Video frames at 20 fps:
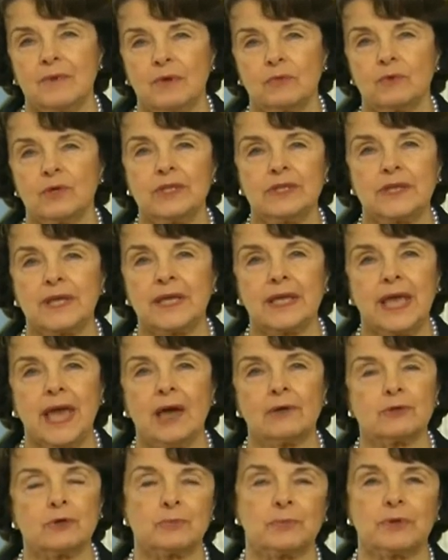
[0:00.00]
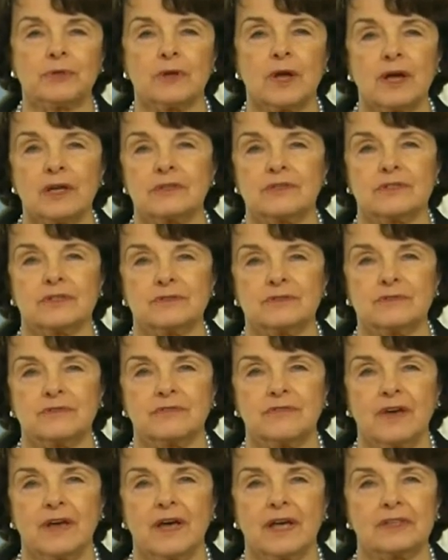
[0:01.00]
really
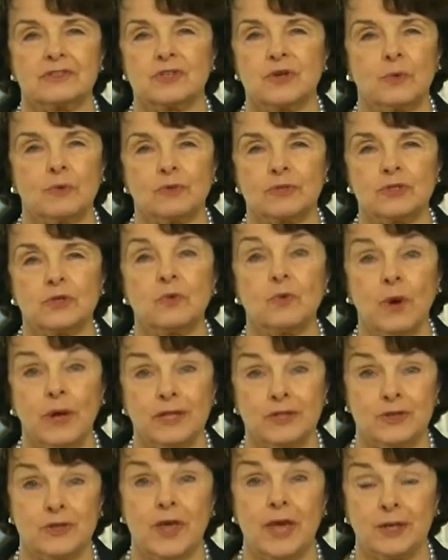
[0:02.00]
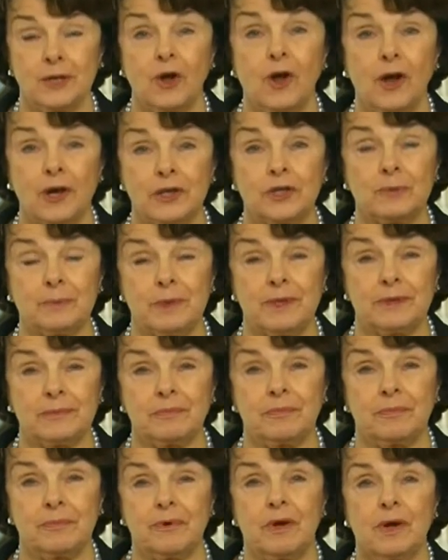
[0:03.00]
counterproductive to wage that argument.
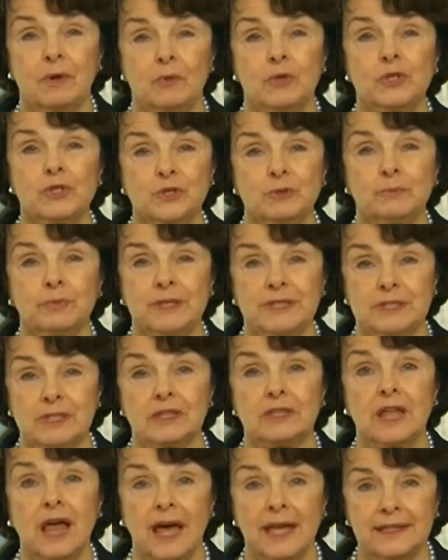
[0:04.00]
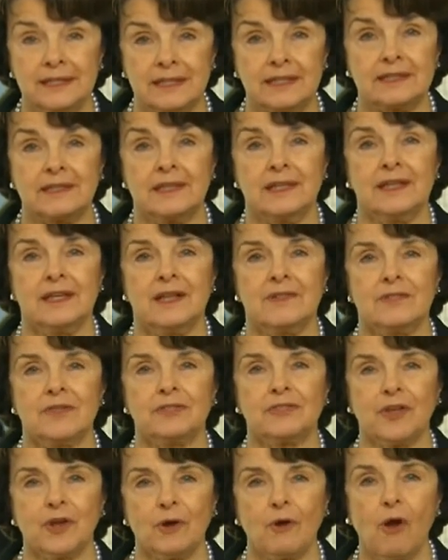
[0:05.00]
We should be delighted
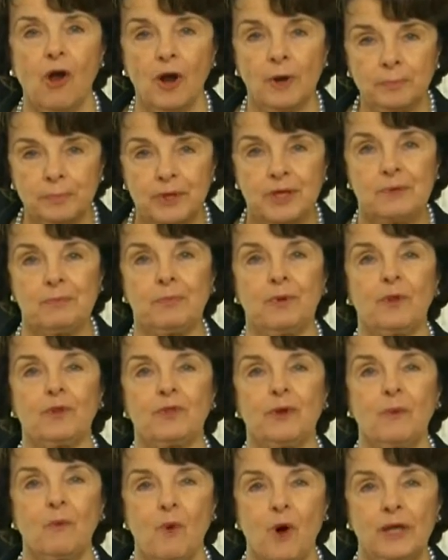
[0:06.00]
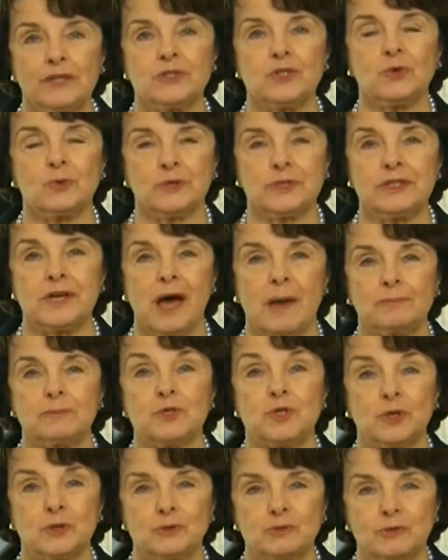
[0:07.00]
that there are people that want to adopt
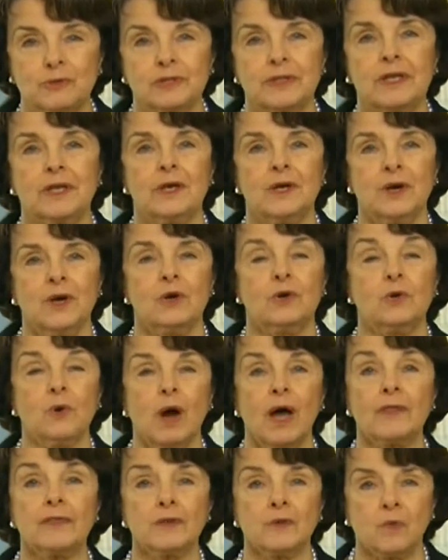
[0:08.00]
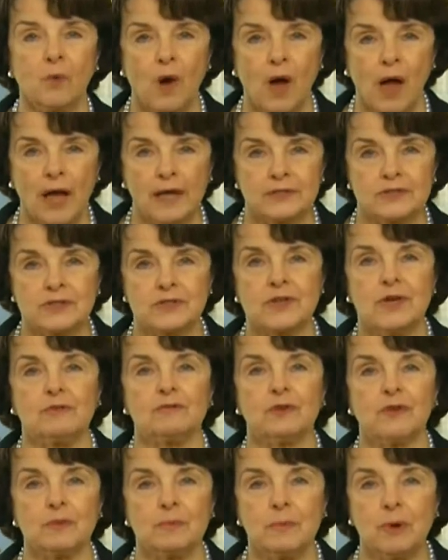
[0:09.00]
children who otherwise,
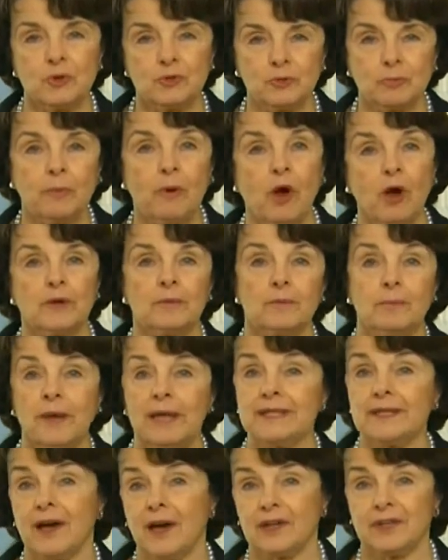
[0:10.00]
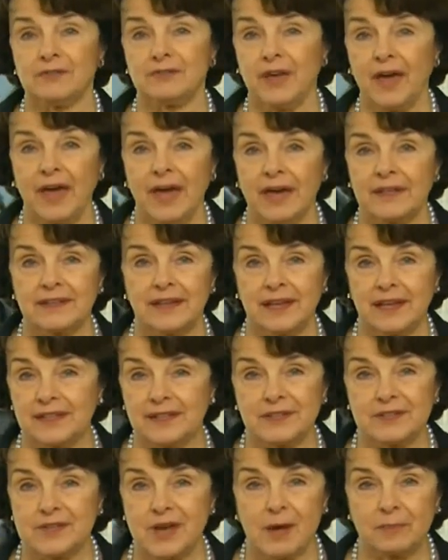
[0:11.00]
for the most part, may not have had an
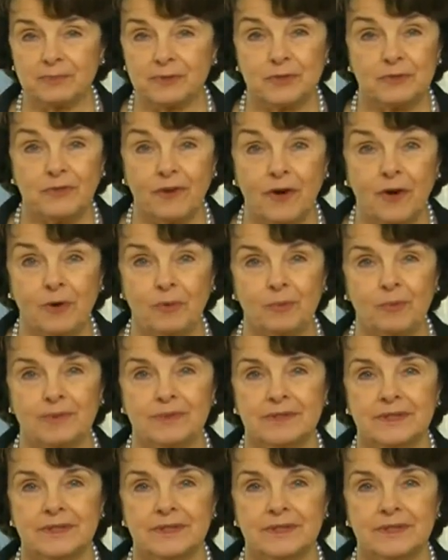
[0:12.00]
adoptive home.